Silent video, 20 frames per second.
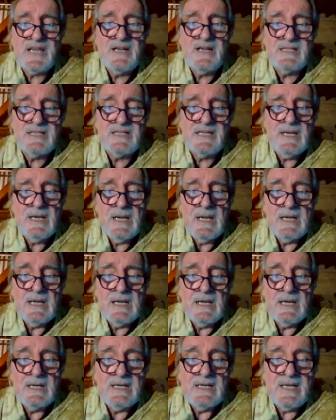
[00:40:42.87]
like
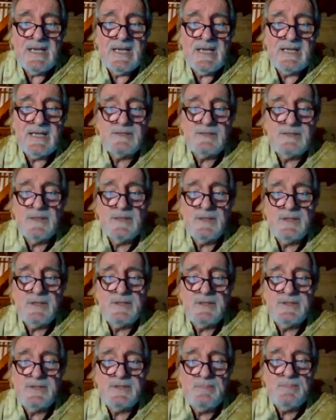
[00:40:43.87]
the bird
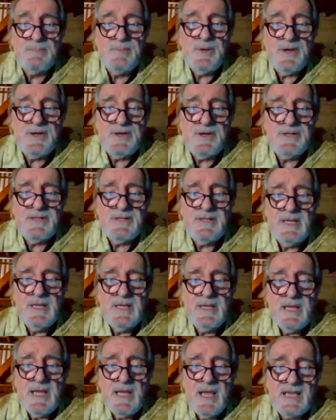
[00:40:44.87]
has lost the
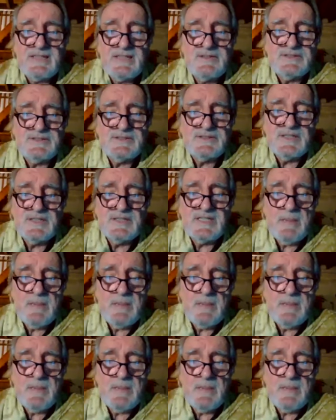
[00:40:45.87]
capacity